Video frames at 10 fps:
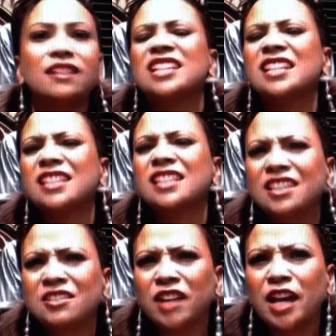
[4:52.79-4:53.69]
There's
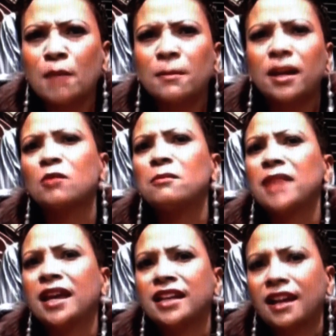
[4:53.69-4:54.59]
Instagram, but I don't
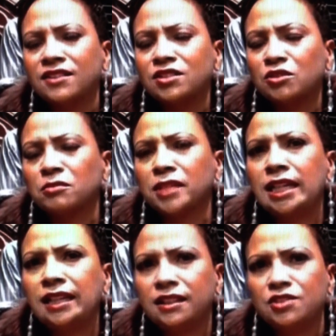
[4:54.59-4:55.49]
man that. I have a social
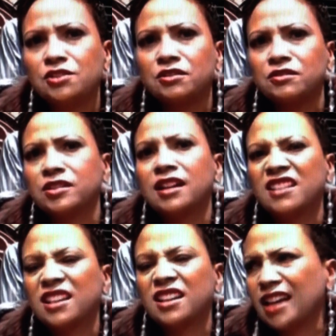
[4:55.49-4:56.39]
media intern who kind
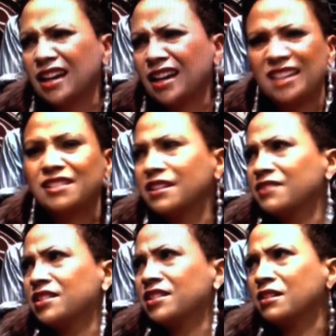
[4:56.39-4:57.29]
of does that kind of stuff. So.